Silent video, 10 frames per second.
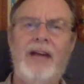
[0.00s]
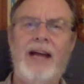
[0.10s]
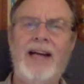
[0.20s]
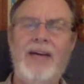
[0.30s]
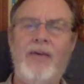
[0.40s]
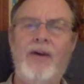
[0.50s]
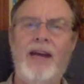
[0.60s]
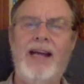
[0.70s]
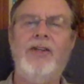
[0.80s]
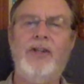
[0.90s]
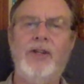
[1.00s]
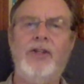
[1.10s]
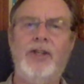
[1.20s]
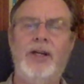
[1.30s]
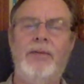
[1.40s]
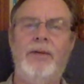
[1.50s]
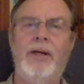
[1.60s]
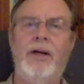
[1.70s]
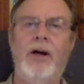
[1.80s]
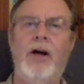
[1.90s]
kind of relationship
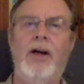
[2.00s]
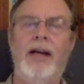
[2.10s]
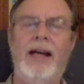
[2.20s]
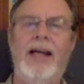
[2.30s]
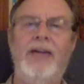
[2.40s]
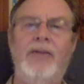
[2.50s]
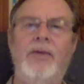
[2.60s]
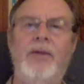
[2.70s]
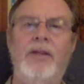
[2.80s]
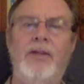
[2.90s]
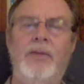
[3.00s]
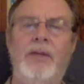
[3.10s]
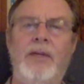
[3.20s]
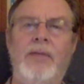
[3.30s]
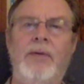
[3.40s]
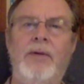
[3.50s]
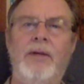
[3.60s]
that God has with his people.